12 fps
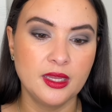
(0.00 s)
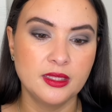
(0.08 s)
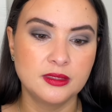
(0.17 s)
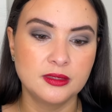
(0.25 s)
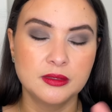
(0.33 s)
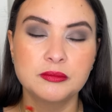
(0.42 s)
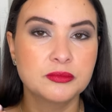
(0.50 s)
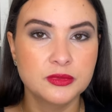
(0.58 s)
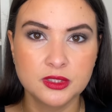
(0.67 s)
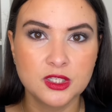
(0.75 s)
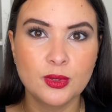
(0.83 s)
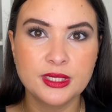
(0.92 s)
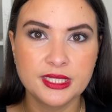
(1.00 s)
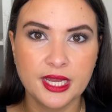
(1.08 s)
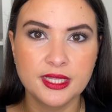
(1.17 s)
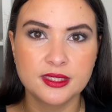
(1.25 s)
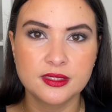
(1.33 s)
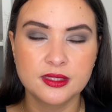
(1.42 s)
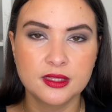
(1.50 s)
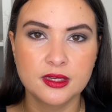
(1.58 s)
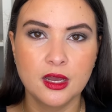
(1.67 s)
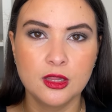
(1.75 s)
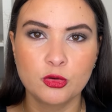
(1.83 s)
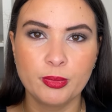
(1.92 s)
It's so intense. The
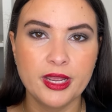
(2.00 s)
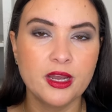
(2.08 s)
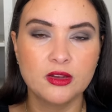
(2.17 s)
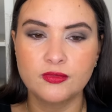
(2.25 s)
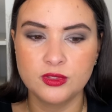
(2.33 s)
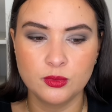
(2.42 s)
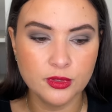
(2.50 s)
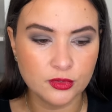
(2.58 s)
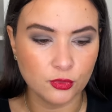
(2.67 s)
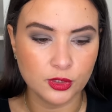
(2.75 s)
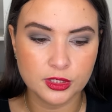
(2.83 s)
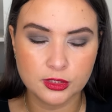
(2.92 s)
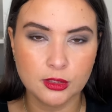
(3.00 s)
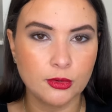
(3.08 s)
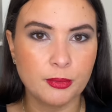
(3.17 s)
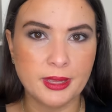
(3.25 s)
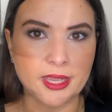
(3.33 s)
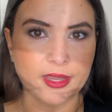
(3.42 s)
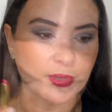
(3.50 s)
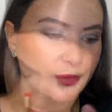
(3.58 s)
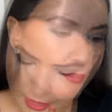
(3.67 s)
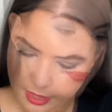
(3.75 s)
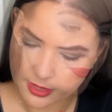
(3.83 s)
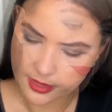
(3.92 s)
color payoff is wonderful. It's so opaque.
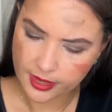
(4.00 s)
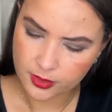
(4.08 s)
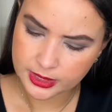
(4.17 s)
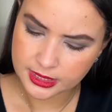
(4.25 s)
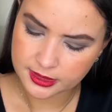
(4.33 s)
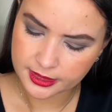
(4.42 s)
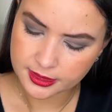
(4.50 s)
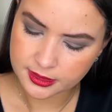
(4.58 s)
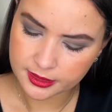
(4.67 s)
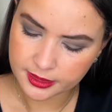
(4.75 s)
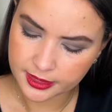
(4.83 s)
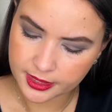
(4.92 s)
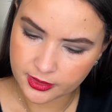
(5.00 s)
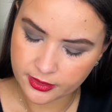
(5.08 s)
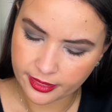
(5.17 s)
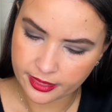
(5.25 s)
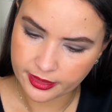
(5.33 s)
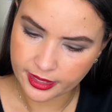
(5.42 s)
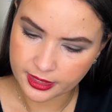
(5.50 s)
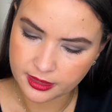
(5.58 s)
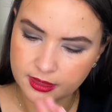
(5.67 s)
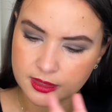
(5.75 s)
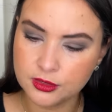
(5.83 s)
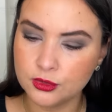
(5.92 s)
Now it says here
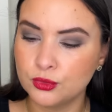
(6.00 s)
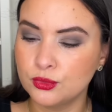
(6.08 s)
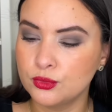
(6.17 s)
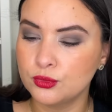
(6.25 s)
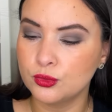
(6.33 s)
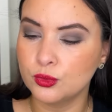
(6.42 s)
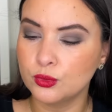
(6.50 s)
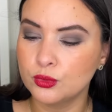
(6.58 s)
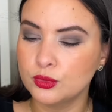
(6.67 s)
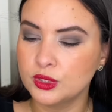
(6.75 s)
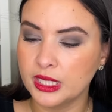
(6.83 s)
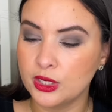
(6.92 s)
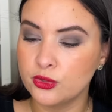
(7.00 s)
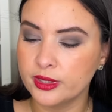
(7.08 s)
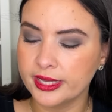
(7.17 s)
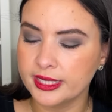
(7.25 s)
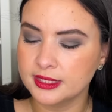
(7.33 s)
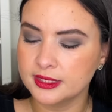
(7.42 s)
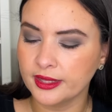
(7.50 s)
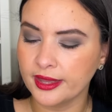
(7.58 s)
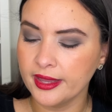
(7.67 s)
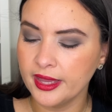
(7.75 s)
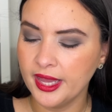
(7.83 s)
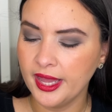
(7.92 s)
that this new Rouge Allure
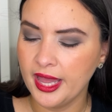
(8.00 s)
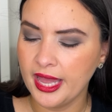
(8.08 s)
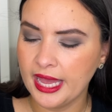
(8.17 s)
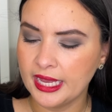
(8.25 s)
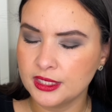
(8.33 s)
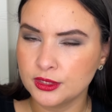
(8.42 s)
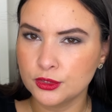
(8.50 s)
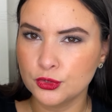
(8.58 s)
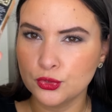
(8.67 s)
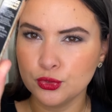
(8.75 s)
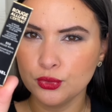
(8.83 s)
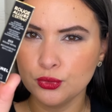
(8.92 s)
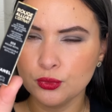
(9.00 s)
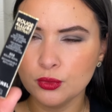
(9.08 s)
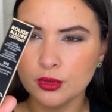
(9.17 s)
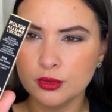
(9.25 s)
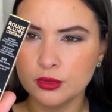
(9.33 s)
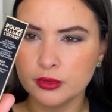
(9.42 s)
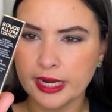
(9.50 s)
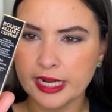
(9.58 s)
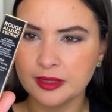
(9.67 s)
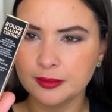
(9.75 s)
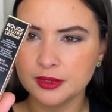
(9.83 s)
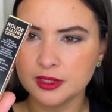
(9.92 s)
Extrait has 2
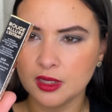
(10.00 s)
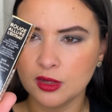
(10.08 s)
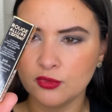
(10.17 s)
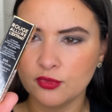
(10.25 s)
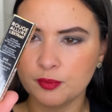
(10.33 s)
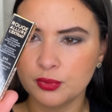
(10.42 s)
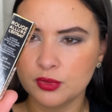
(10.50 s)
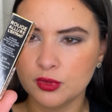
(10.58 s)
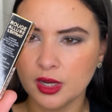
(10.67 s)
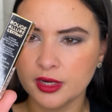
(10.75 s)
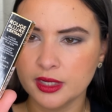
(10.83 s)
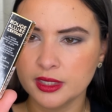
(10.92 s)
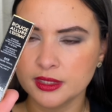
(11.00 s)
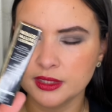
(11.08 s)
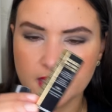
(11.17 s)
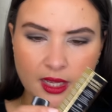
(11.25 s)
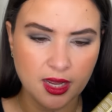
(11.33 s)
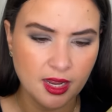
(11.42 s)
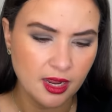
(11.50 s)
grams of product.